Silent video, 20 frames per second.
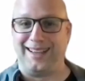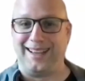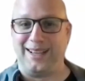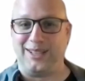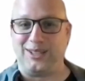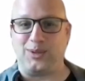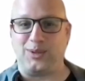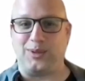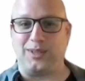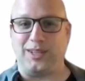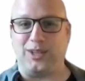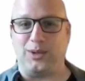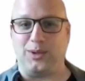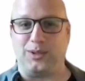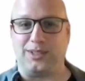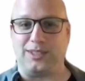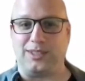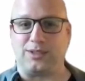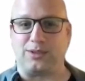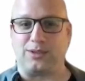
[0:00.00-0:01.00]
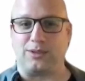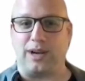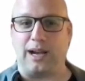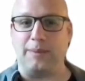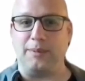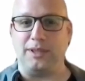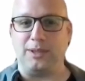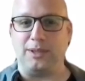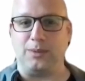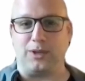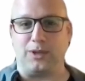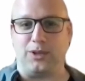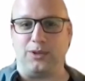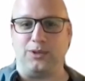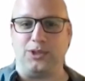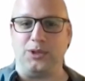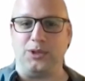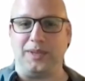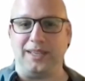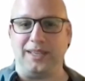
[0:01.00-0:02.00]
so that you're describing the work
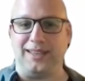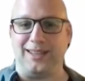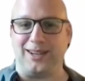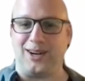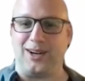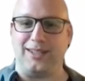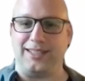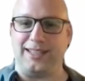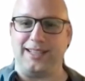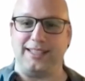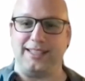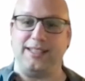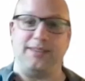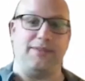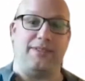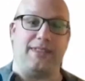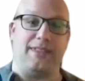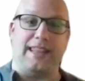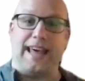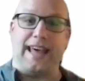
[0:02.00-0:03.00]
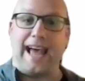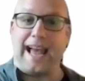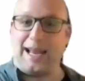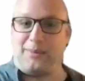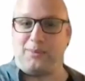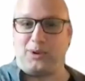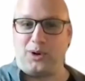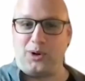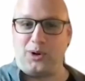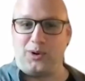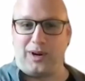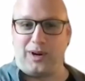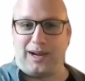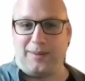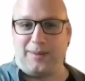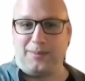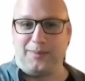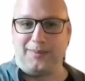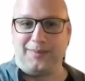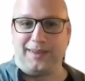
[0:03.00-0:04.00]
you're doing in the context of that program,
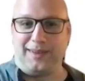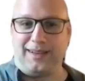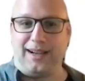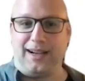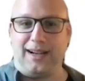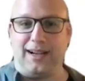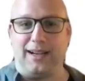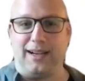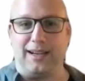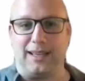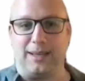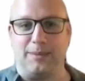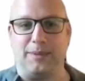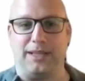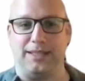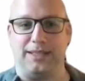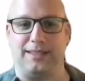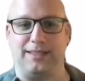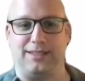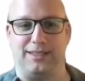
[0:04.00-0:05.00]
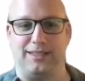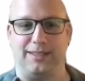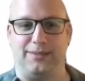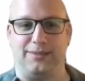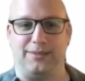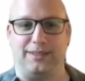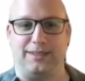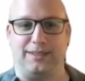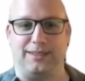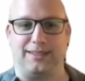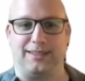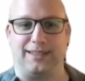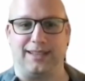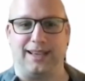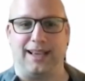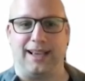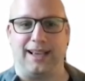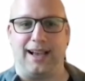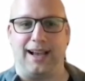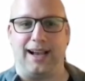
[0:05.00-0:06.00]
can make such a difference.
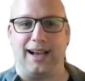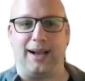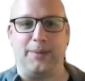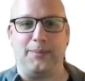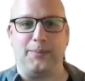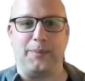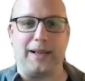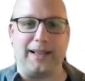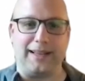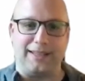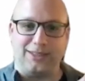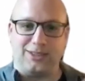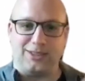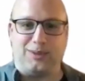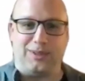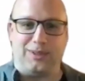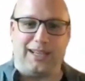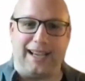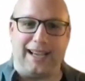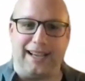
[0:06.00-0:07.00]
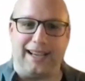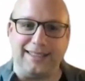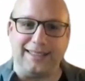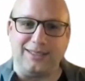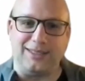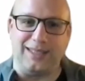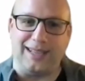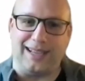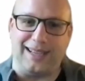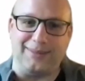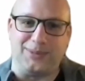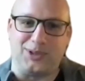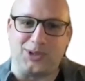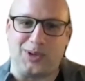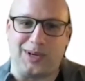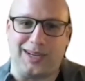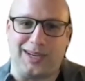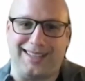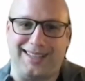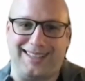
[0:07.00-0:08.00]
Balakasu, yeah, I'm
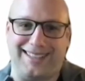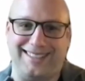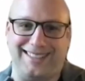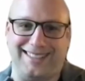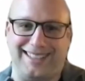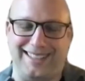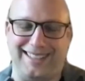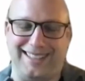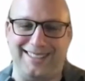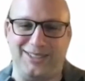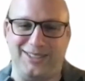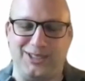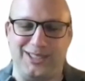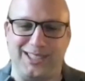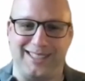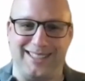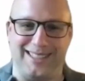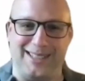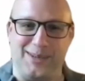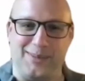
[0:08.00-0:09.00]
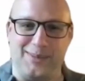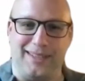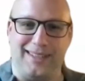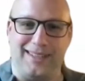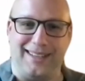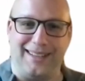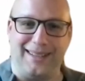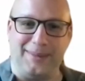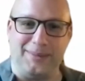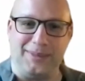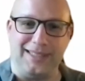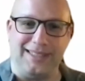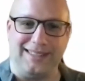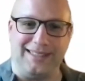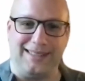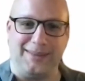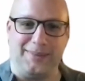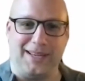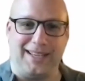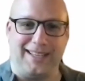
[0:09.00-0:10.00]
sorry, I interjected there, but
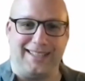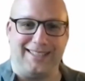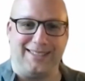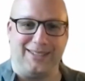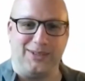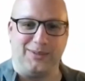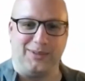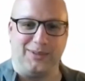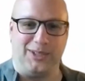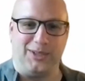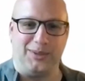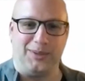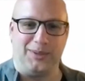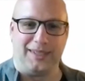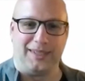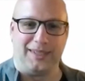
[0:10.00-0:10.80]
please let me hand it over to you.